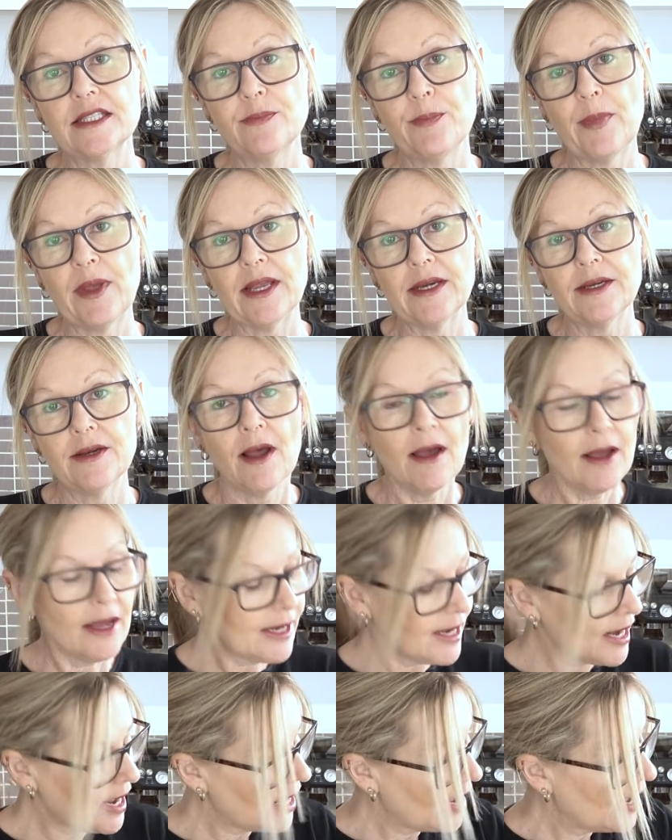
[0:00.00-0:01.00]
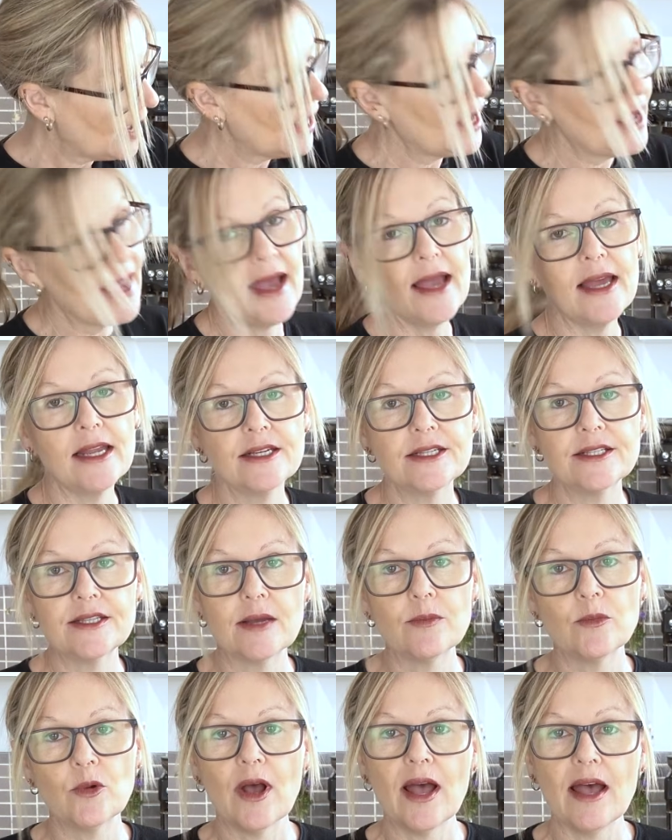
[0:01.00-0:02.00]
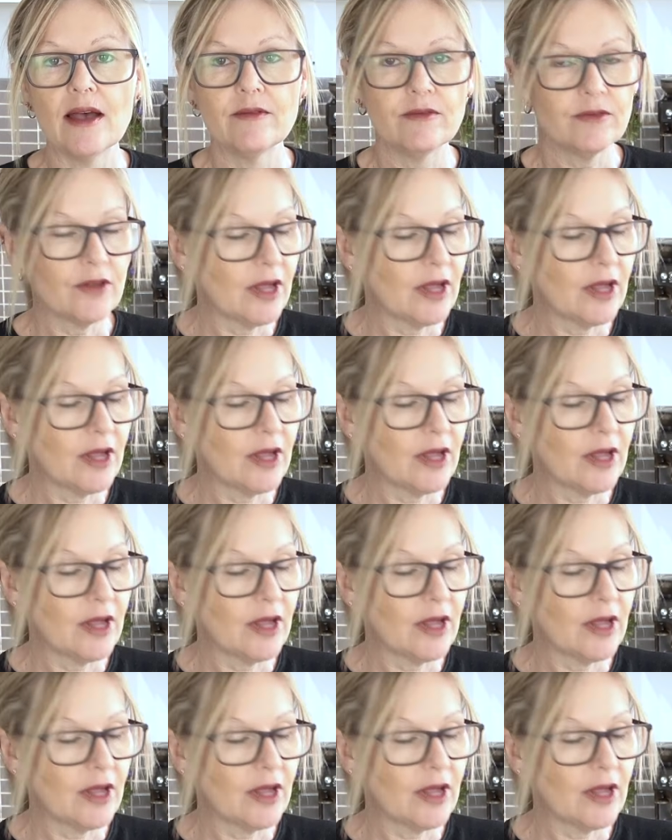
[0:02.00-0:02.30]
speed 9, and then we'll have